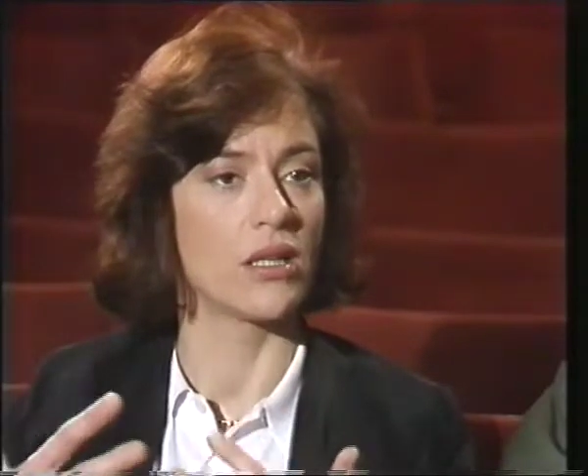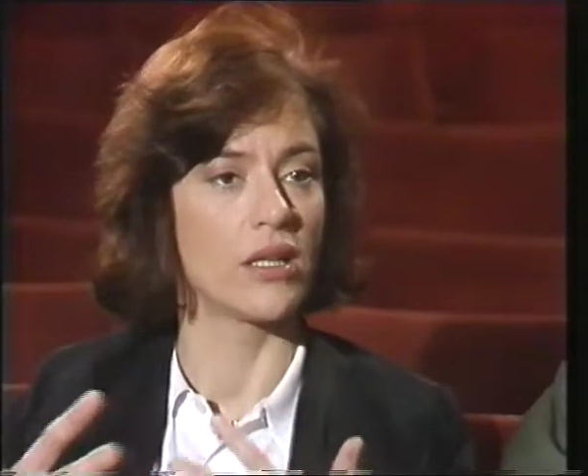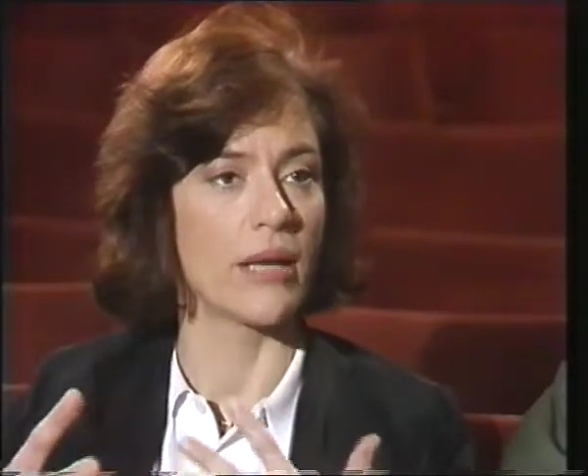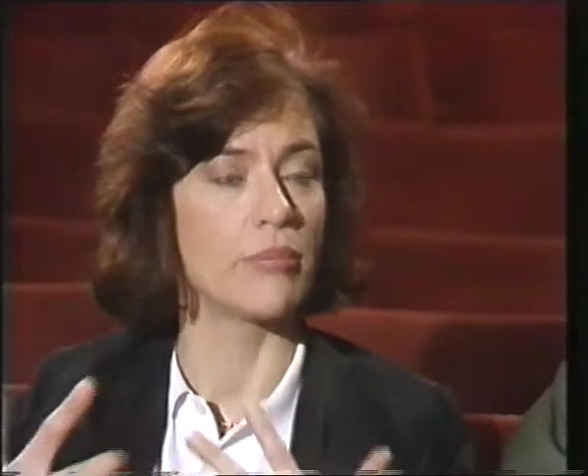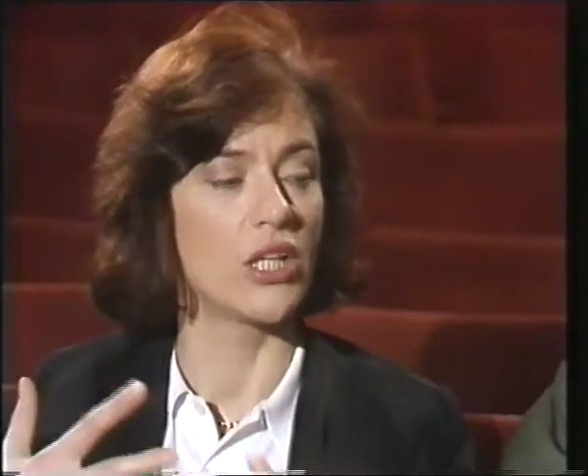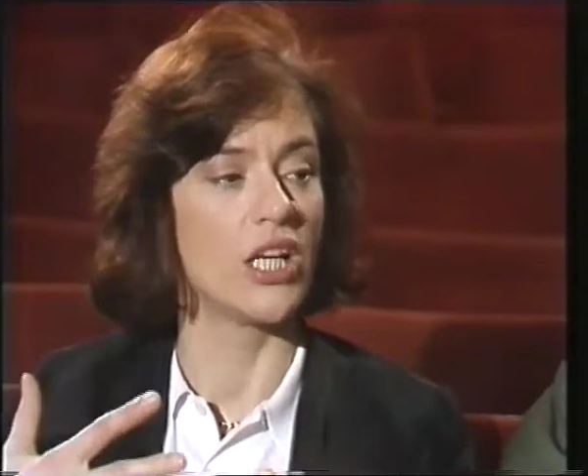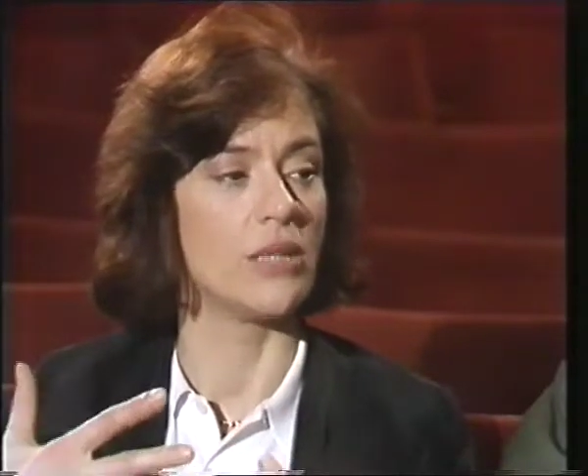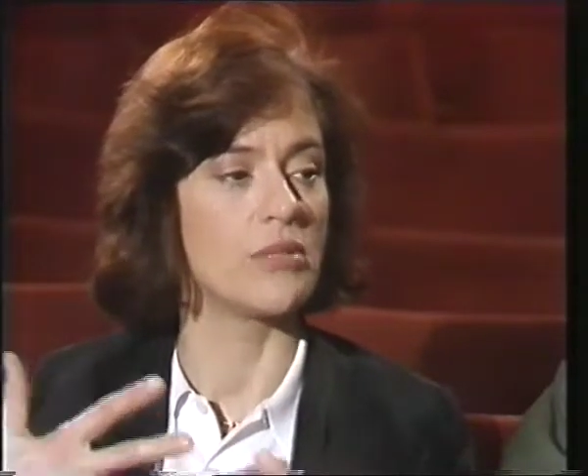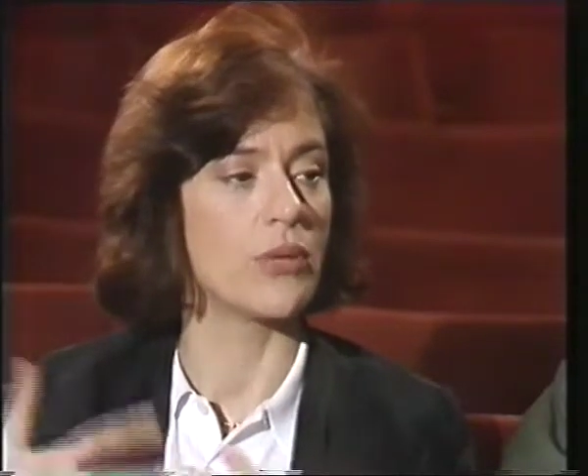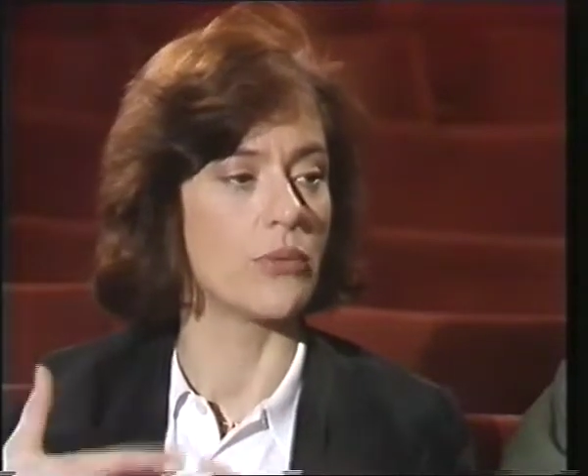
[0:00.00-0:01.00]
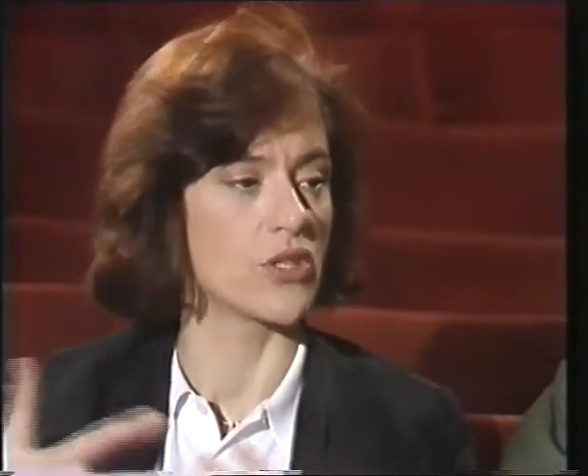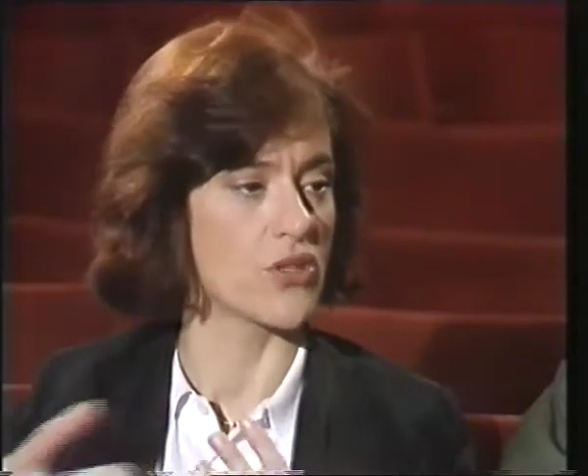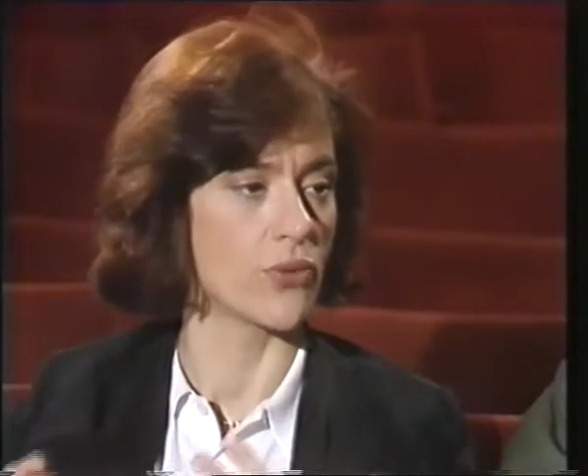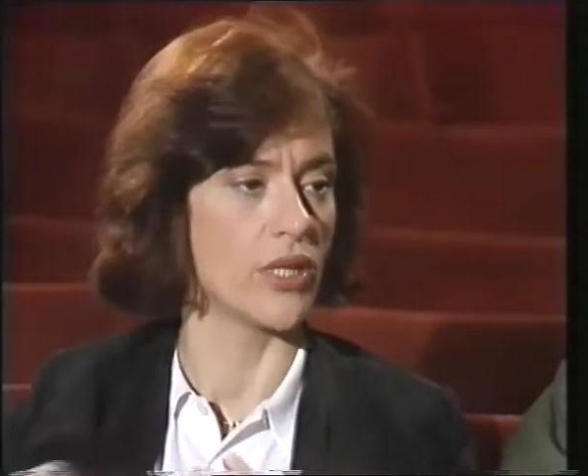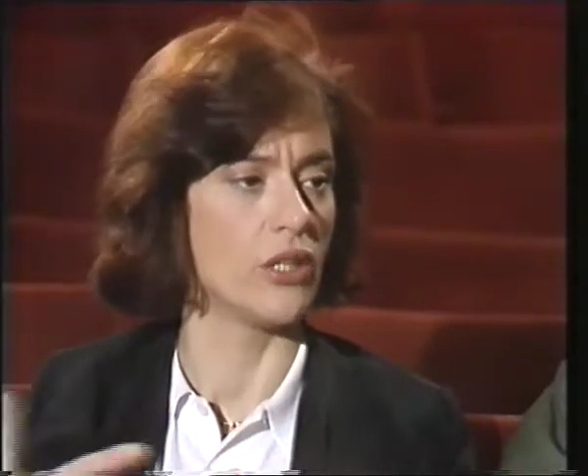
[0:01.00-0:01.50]
get blurred between what's
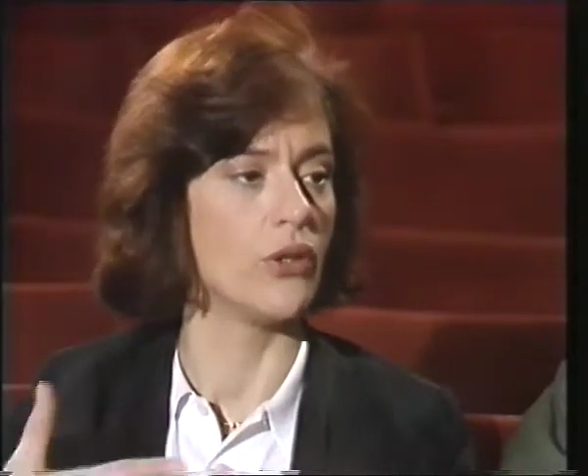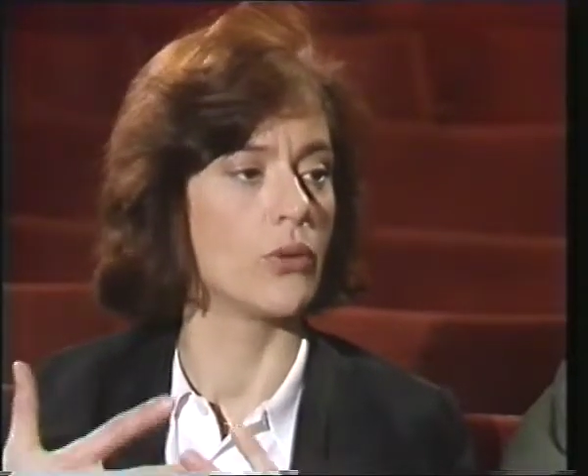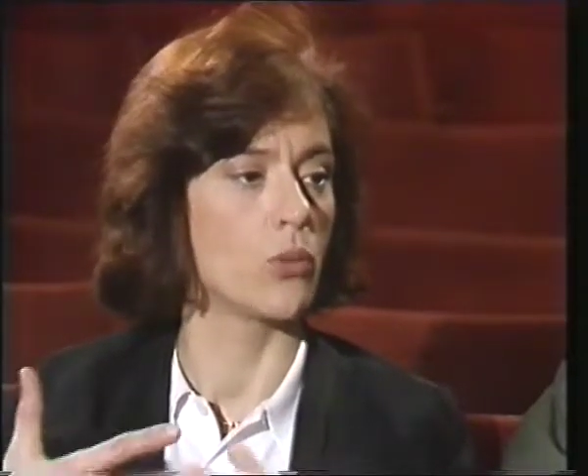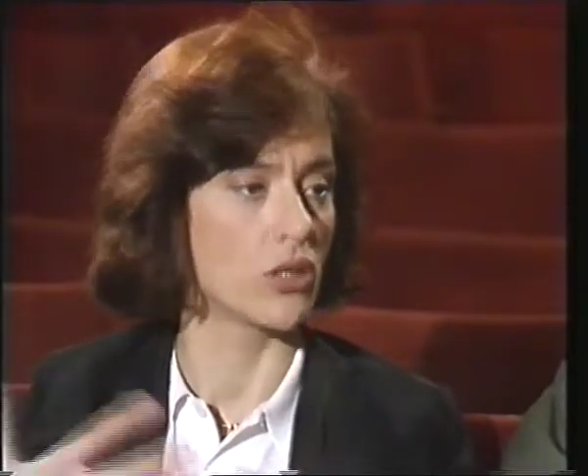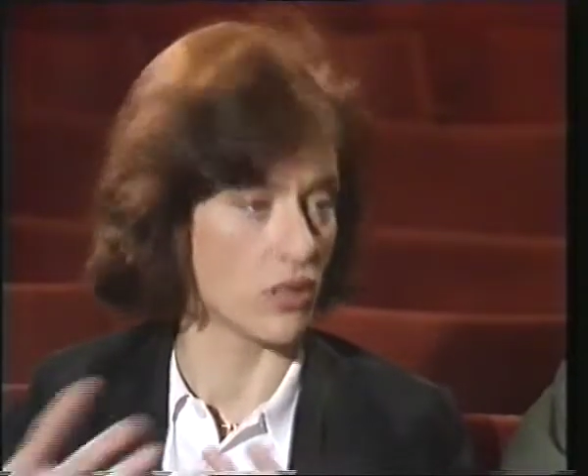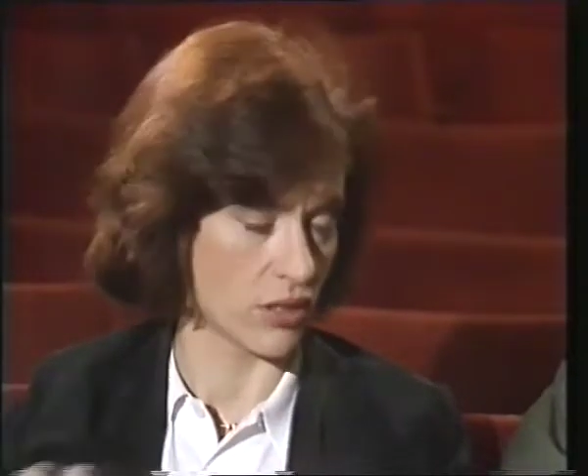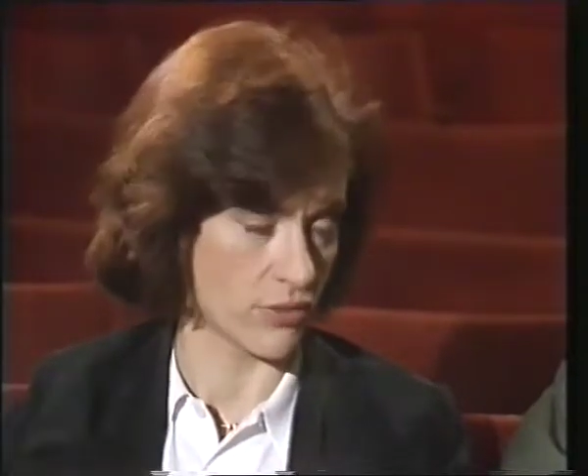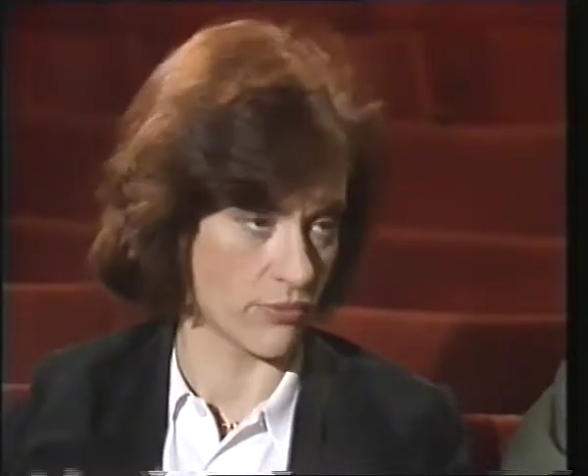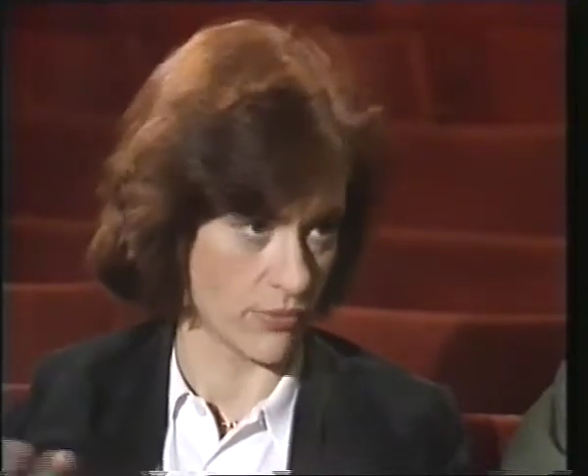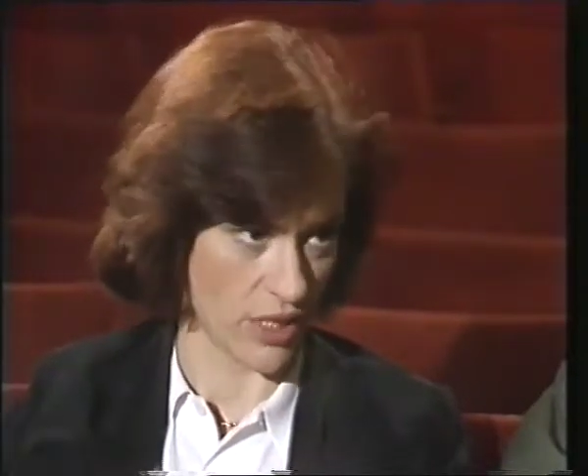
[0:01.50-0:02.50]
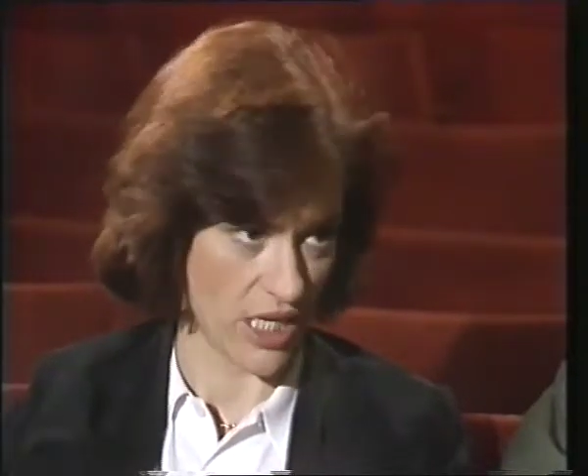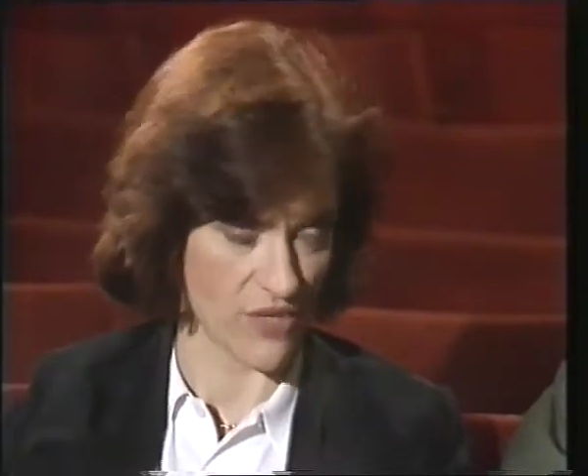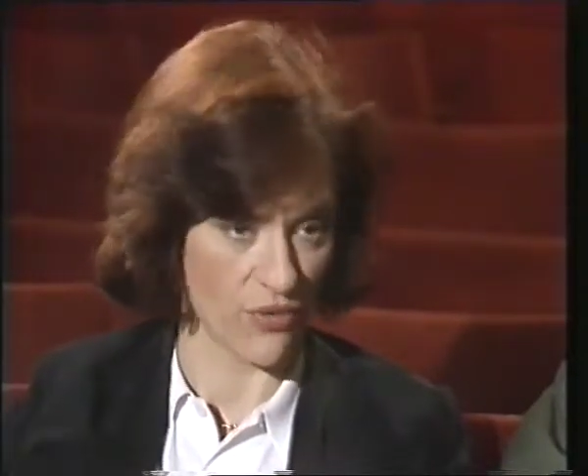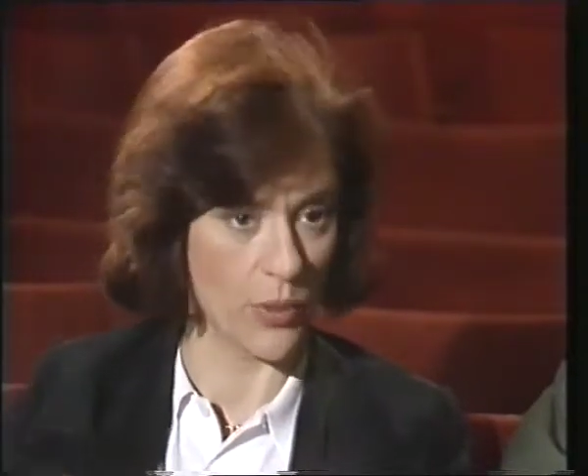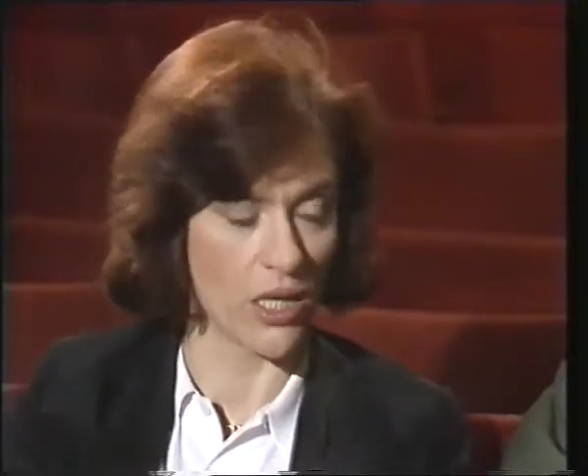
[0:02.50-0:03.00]
the real you and what are the needs
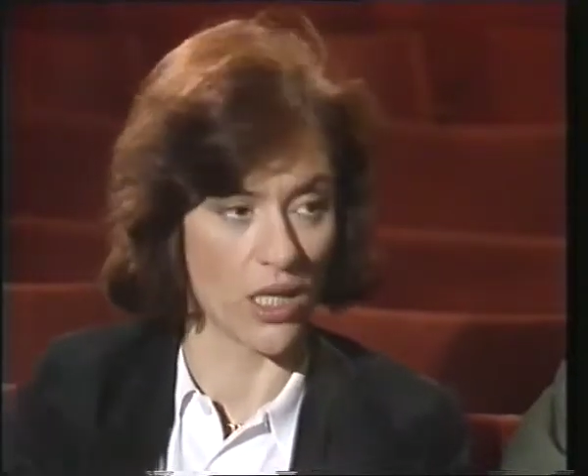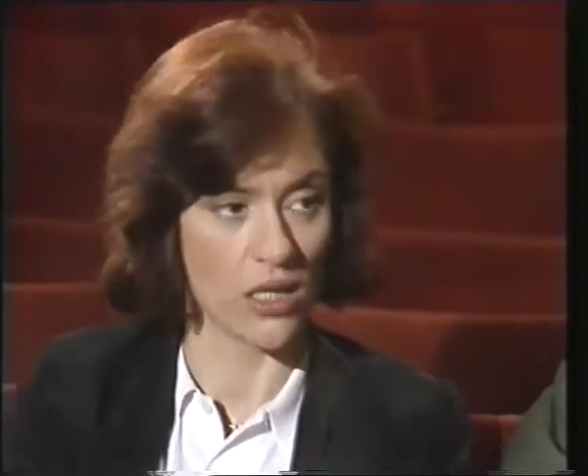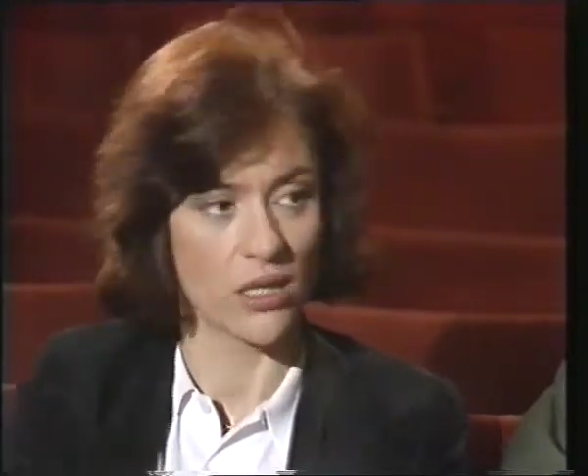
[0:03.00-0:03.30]
of the part.